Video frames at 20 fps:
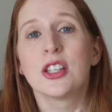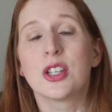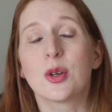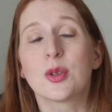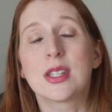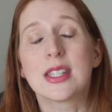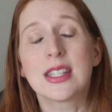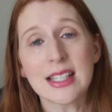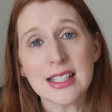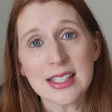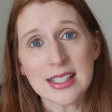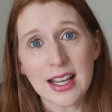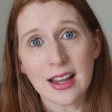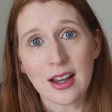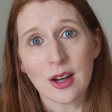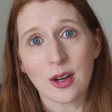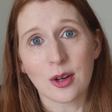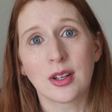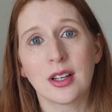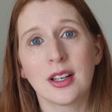So sit
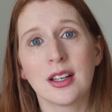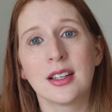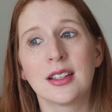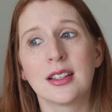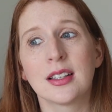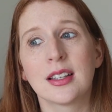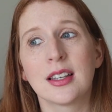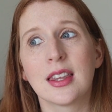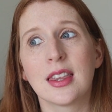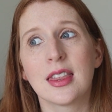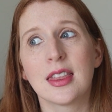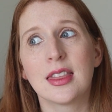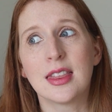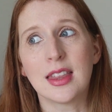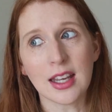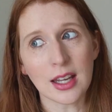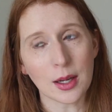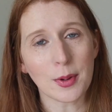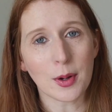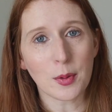down,
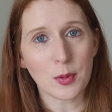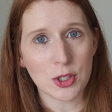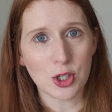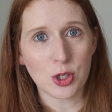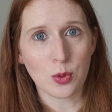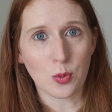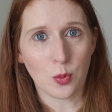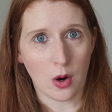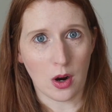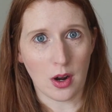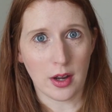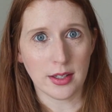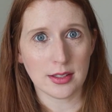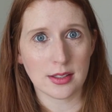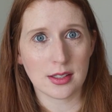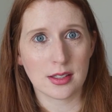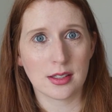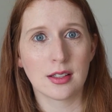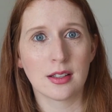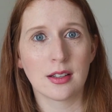think about what you
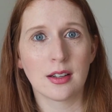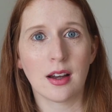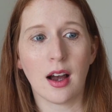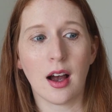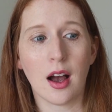want.